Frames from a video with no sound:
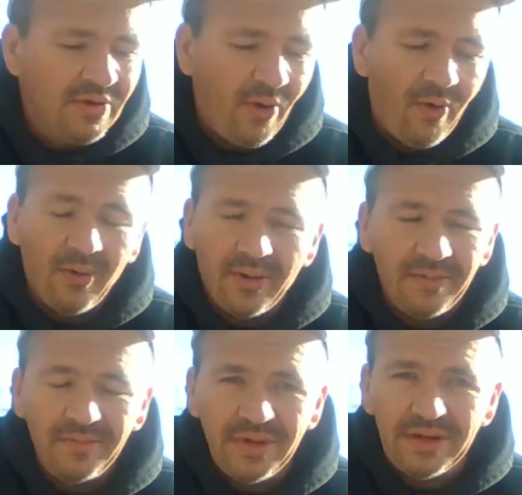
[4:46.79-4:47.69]

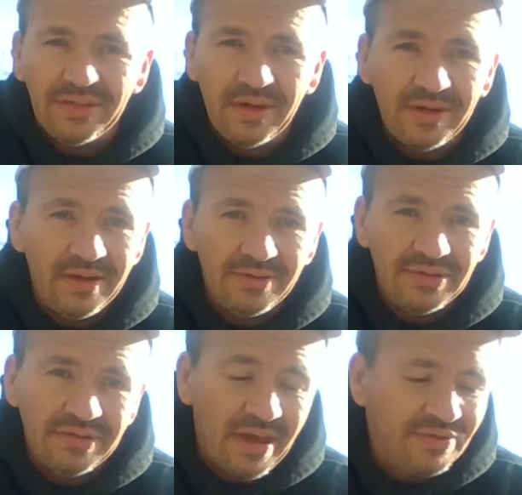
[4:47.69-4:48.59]
or anything else
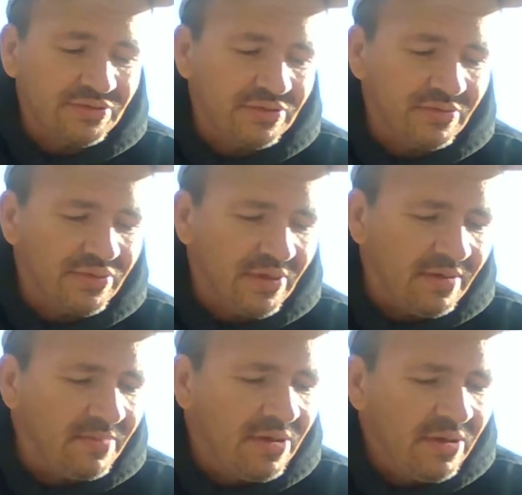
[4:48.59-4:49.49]
that has to do with um,